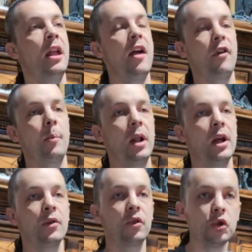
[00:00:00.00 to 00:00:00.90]
If our
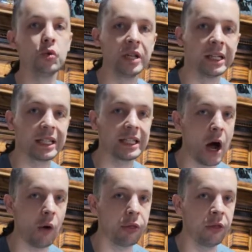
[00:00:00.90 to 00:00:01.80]
players are using
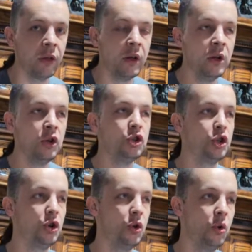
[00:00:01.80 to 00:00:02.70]
stealth
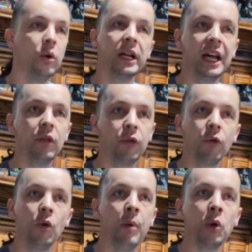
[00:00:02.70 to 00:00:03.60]
to get
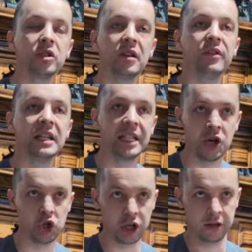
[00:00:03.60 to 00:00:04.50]
through most of the
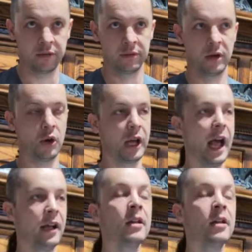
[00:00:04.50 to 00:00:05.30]
dungeon, okay?